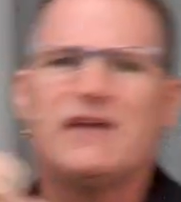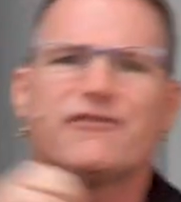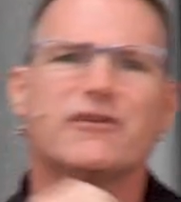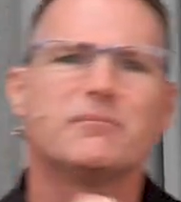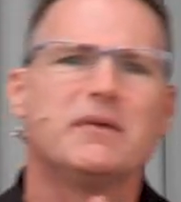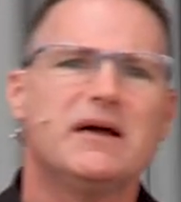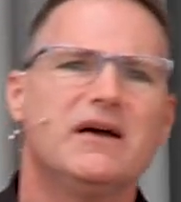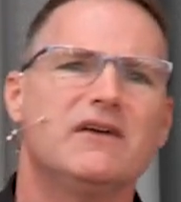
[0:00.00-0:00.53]

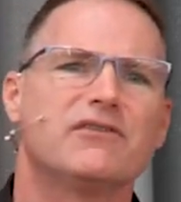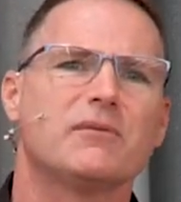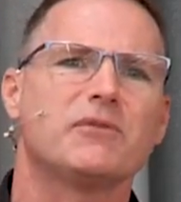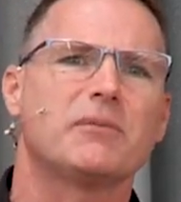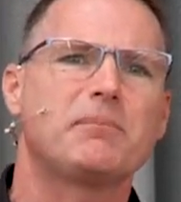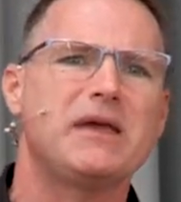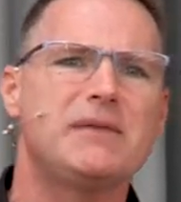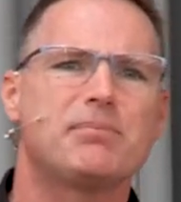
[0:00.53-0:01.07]
from, from the
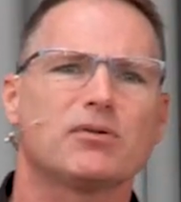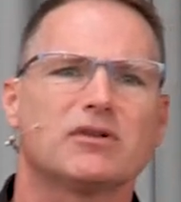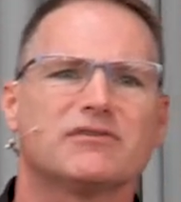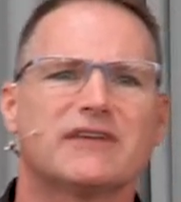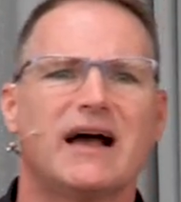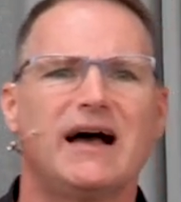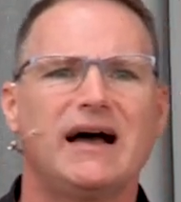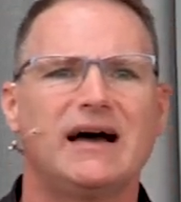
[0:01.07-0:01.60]
people
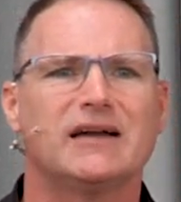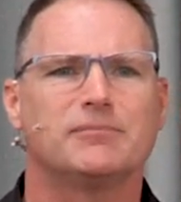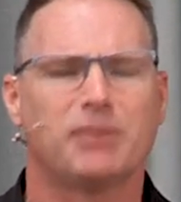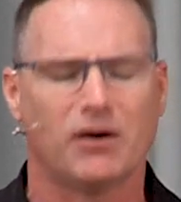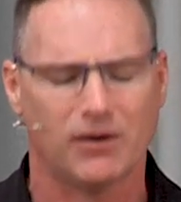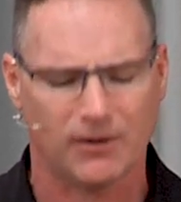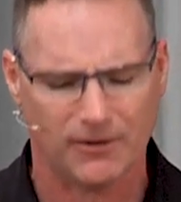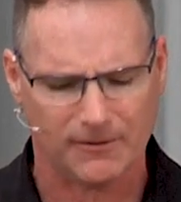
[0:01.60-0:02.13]
of God,
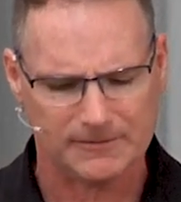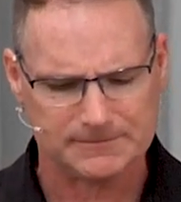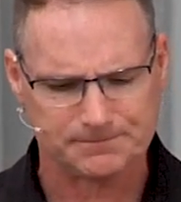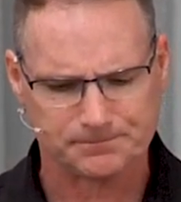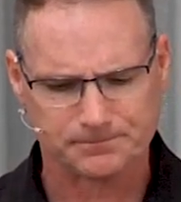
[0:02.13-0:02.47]
Paul?